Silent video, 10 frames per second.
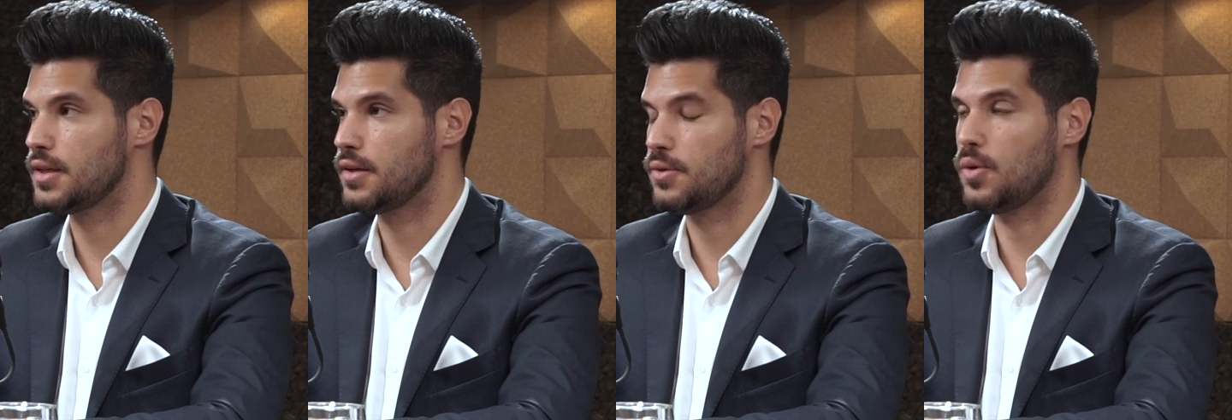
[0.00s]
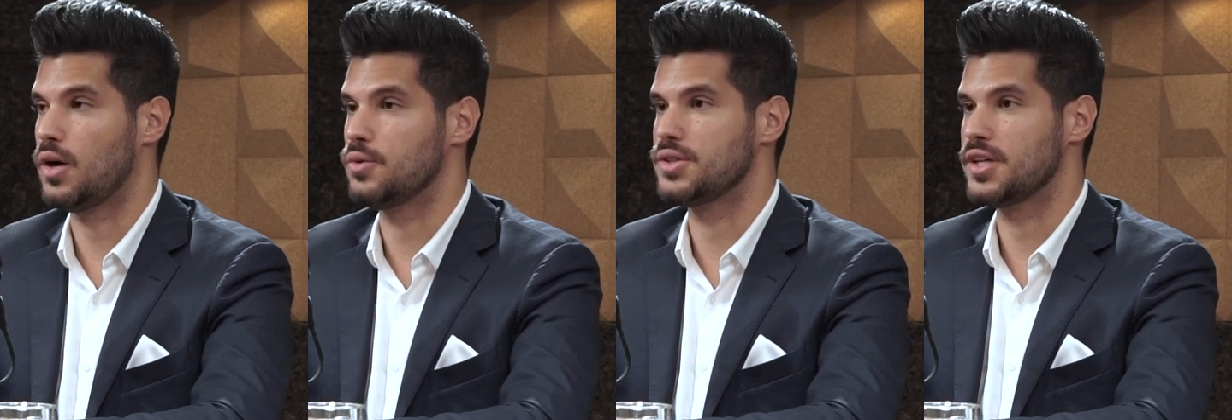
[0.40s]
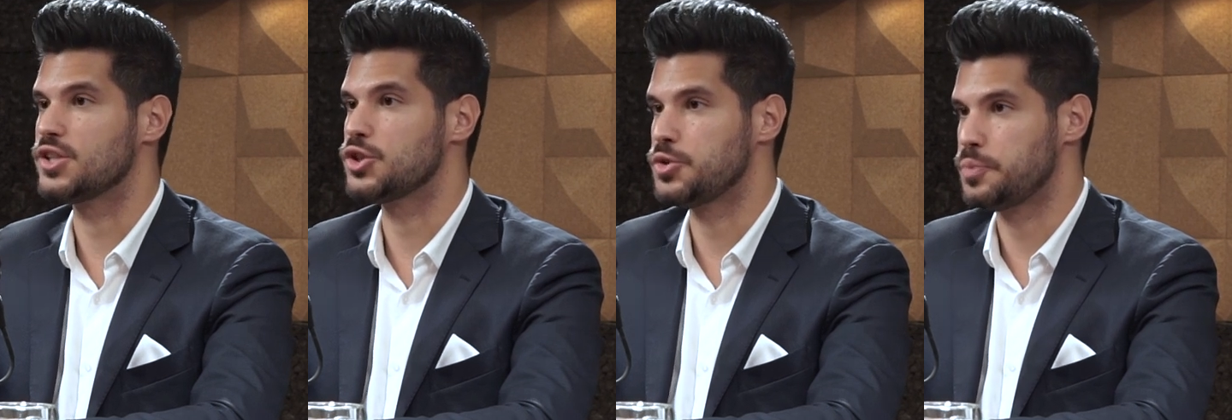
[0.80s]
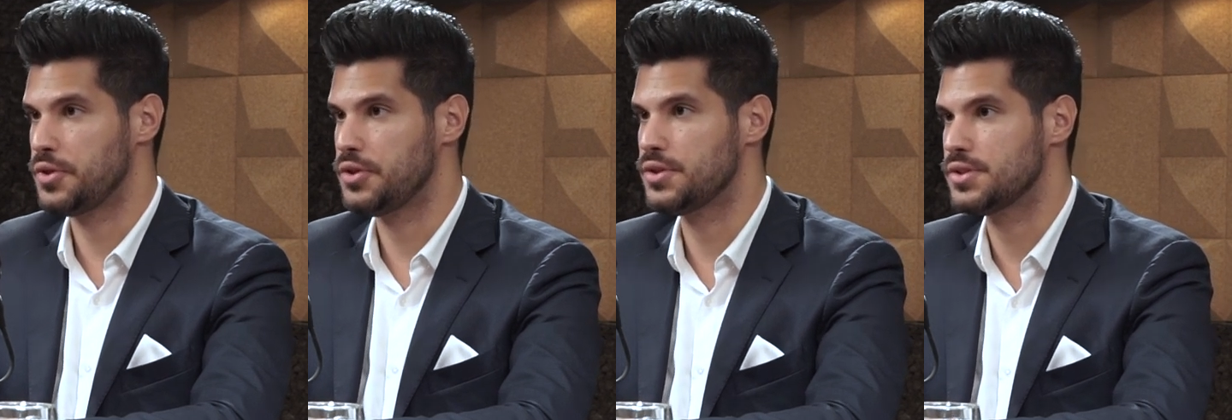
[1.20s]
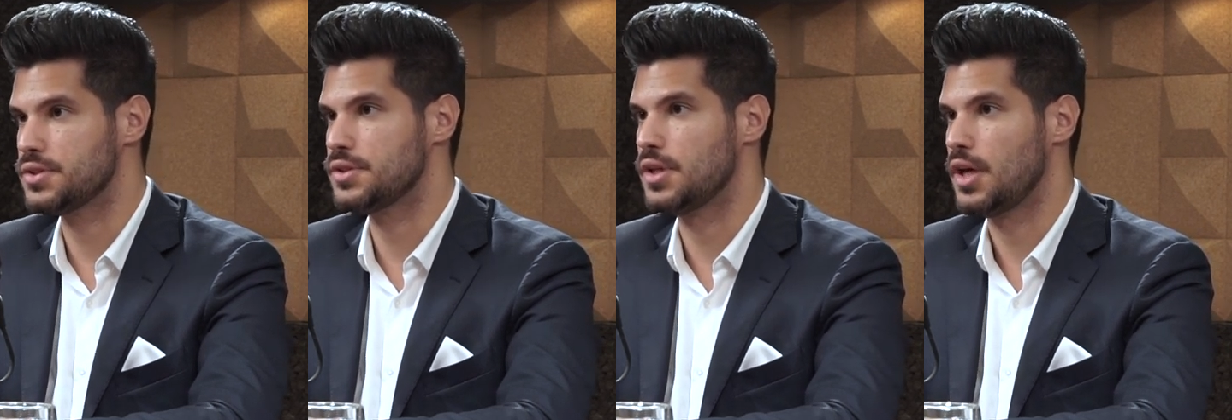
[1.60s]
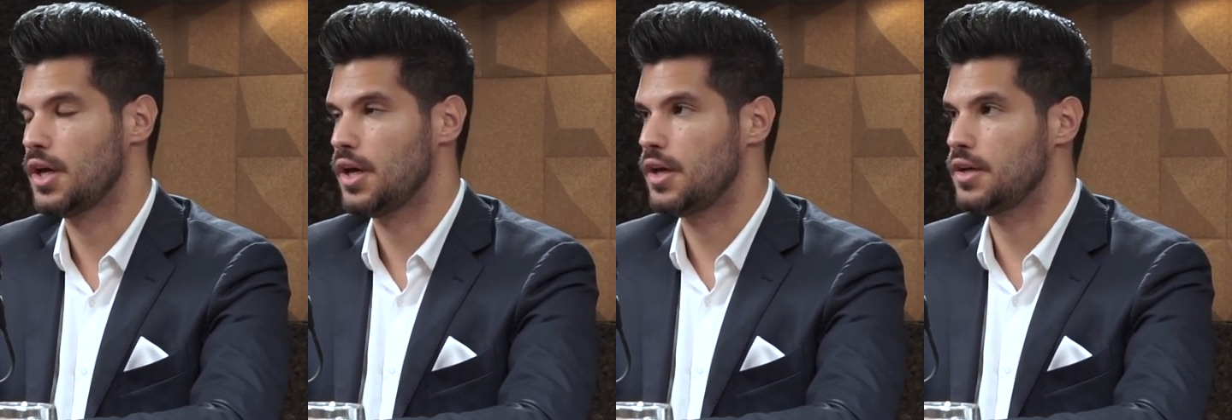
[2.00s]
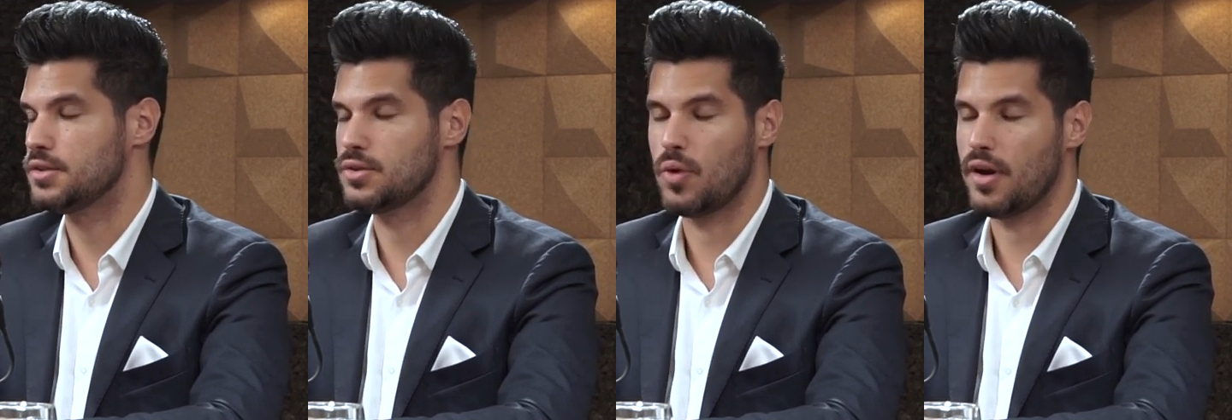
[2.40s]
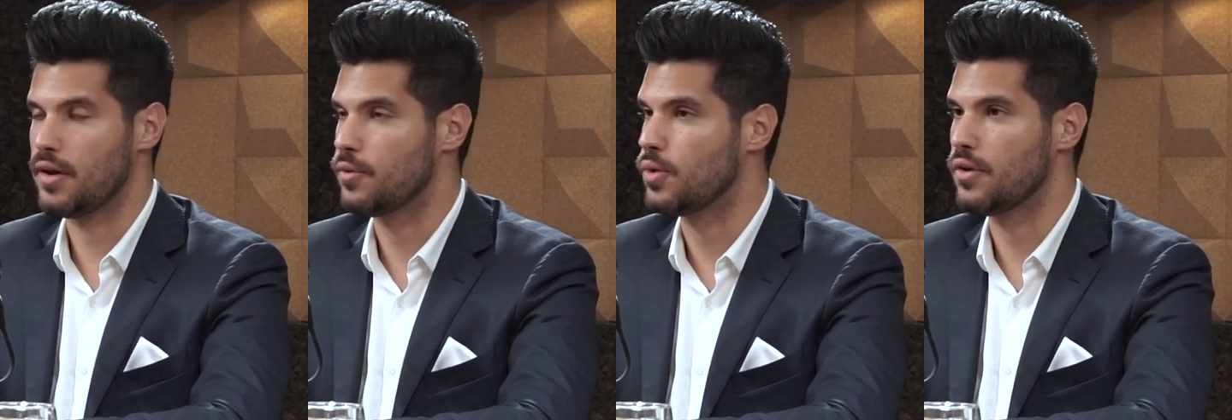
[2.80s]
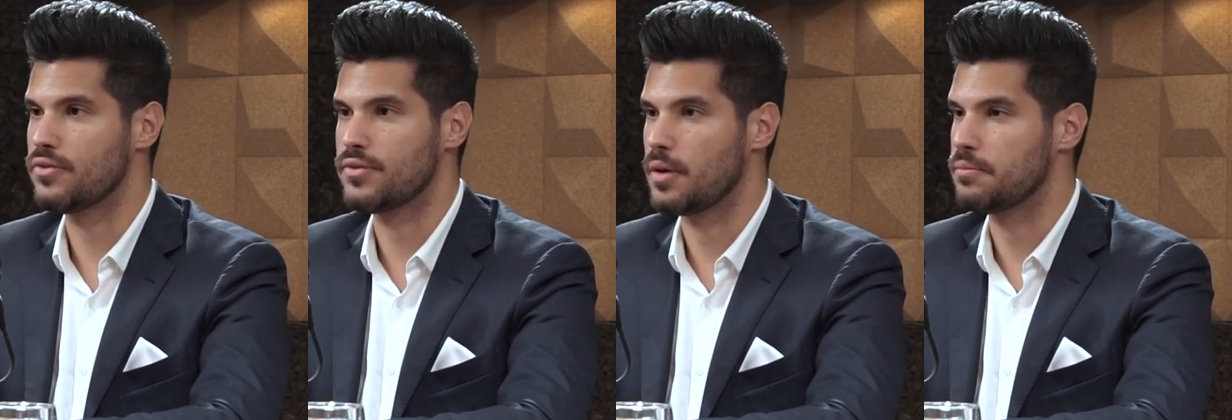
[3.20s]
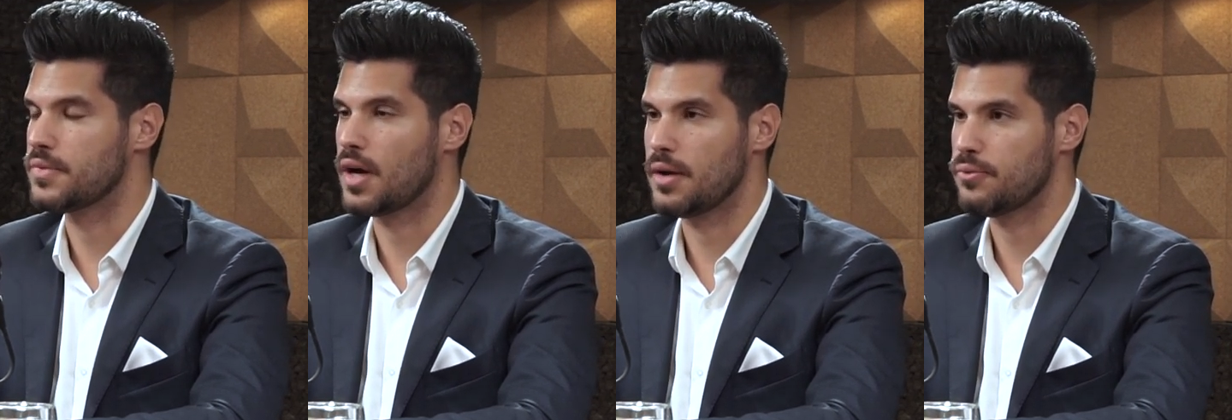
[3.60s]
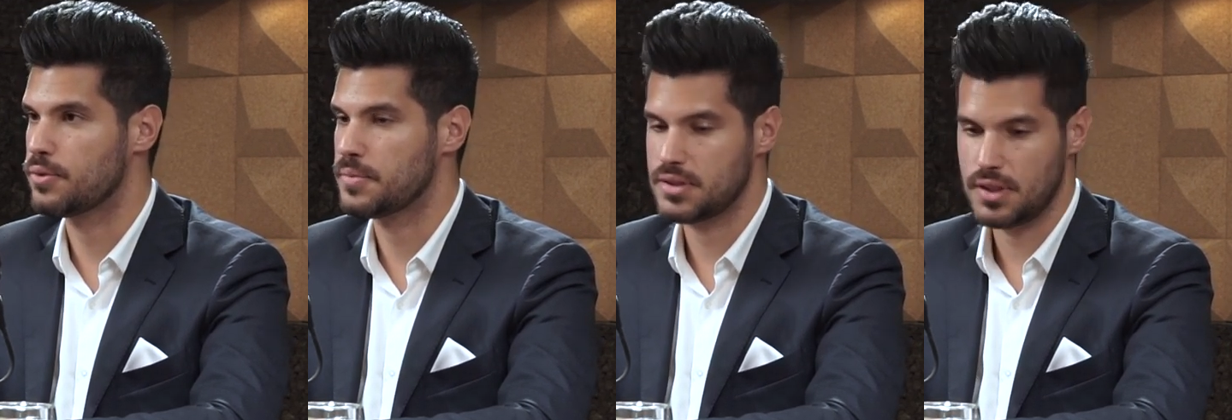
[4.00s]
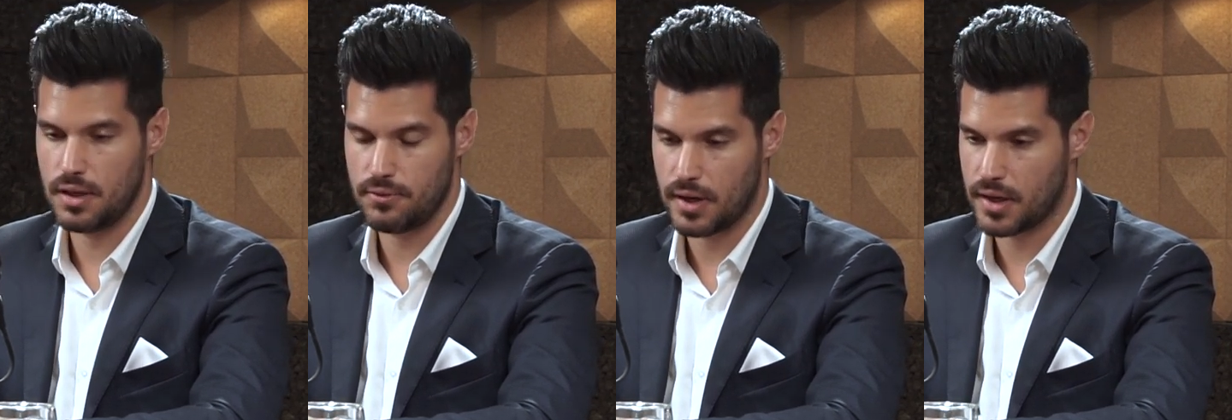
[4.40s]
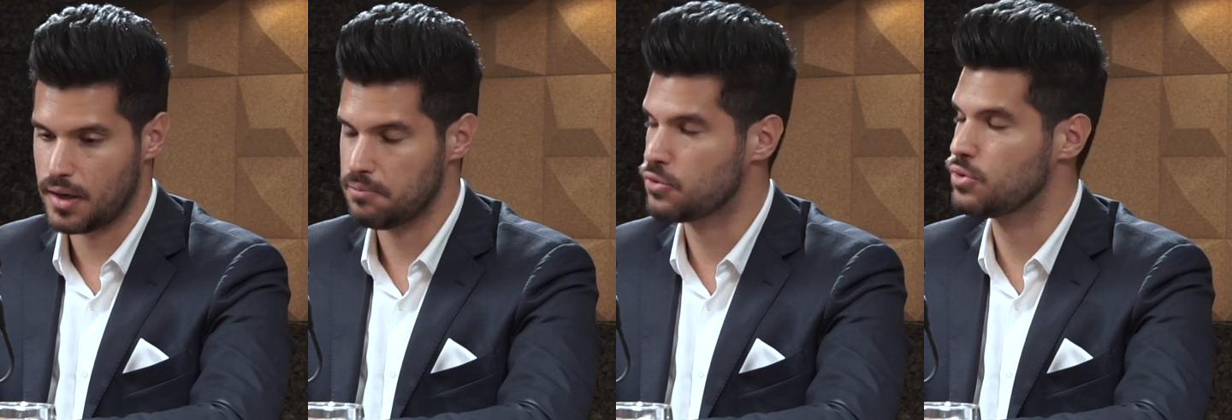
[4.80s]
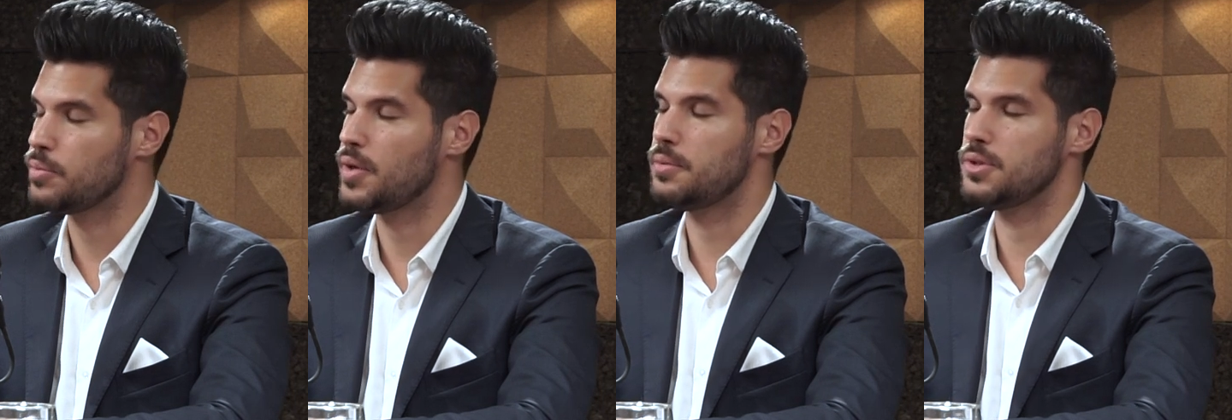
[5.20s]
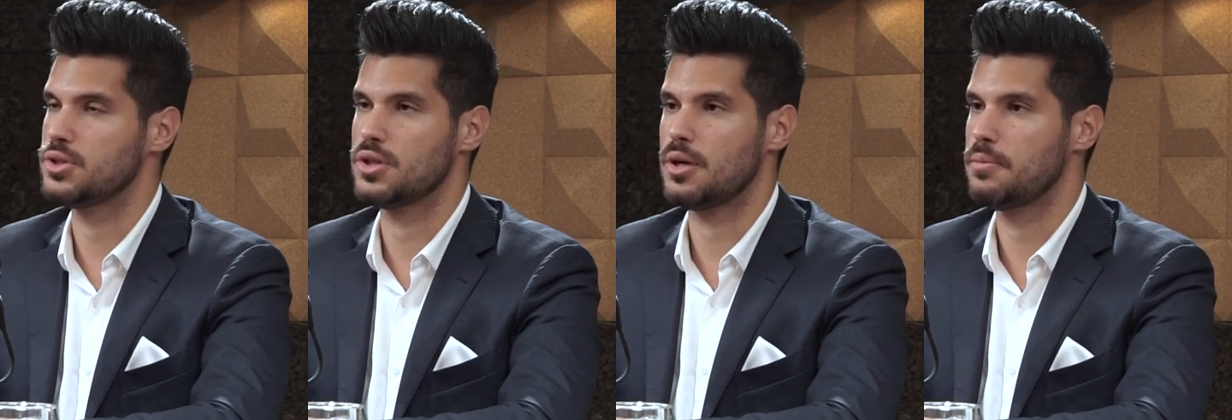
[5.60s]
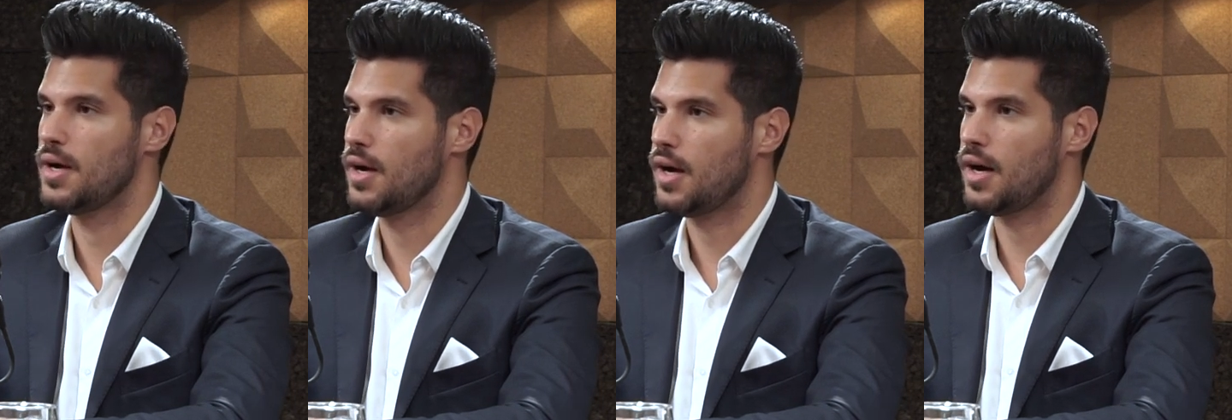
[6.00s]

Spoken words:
say, wow, the experience is when I want some time for myself, I come to the barbershop,